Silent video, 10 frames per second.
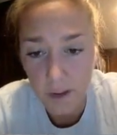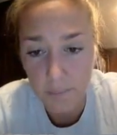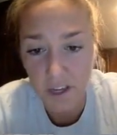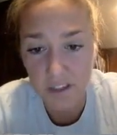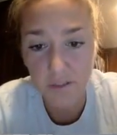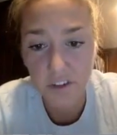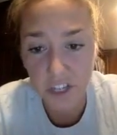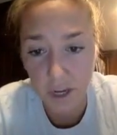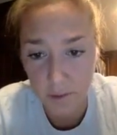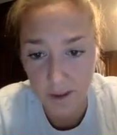Because every
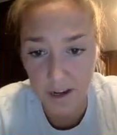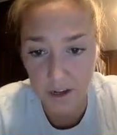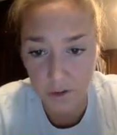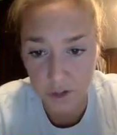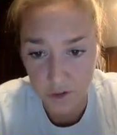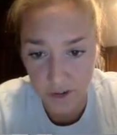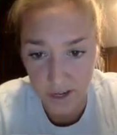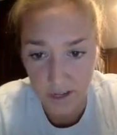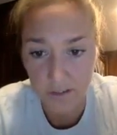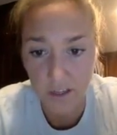time you add a new
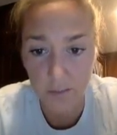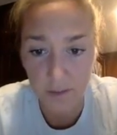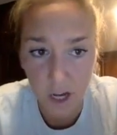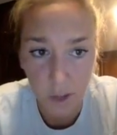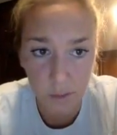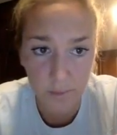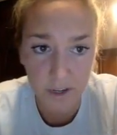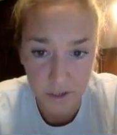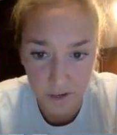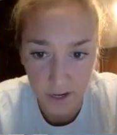strand, it's going to be
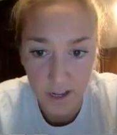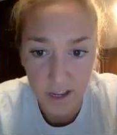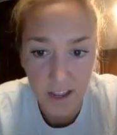complementary.